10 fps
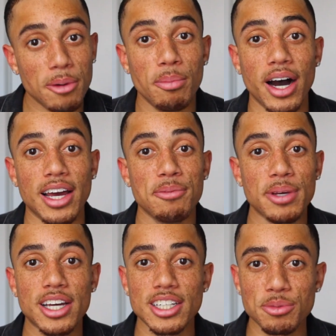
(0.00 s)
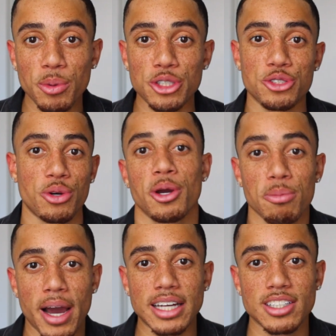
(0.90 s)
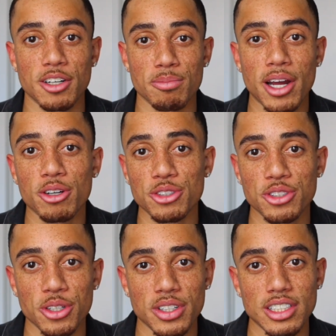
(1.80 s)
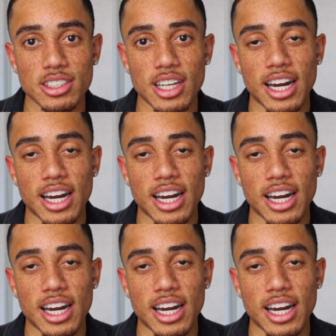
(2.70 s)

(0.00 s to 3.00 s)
but because we were joined by a ton of medical students.